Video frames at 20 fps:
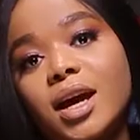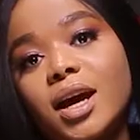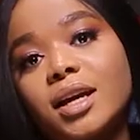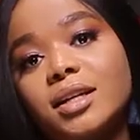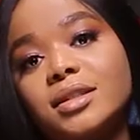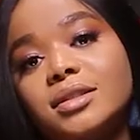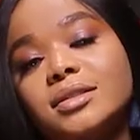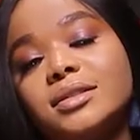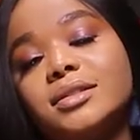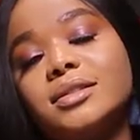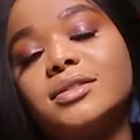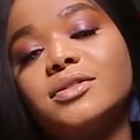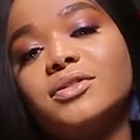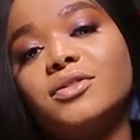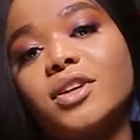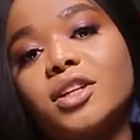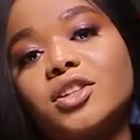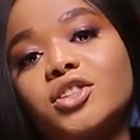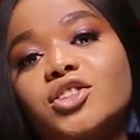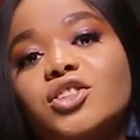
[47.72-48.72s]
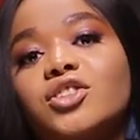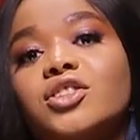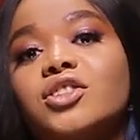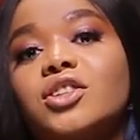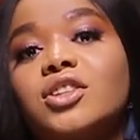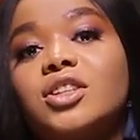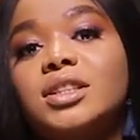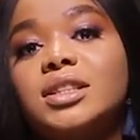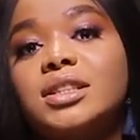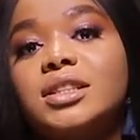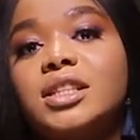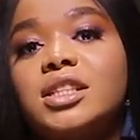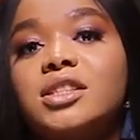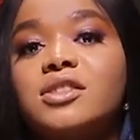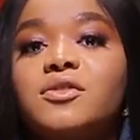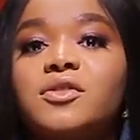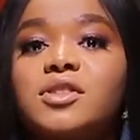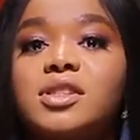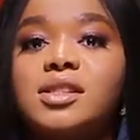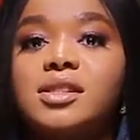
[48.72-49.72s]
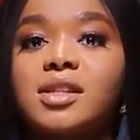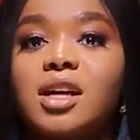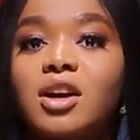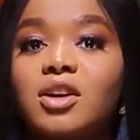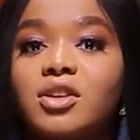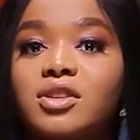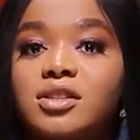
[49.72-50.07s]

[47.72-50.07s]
and fashion coordinator for Style